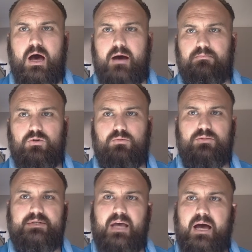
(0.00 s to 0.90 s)

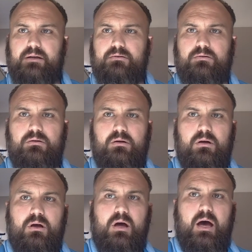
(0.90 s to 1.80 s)
Number 10,
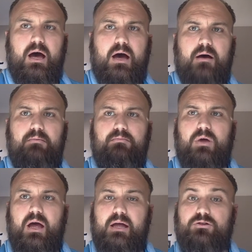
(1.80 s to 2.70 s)

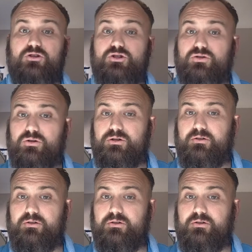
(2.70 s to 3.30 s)
ensure